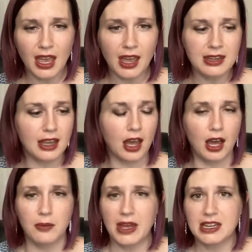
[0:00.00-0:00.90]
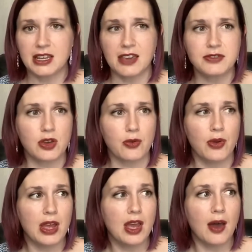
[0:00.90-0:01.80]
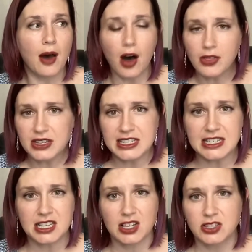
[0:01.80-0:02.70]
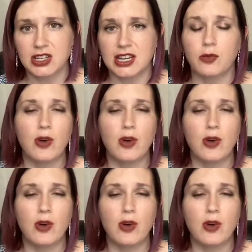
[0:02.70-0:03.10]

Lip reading: And it gives you all the details you need.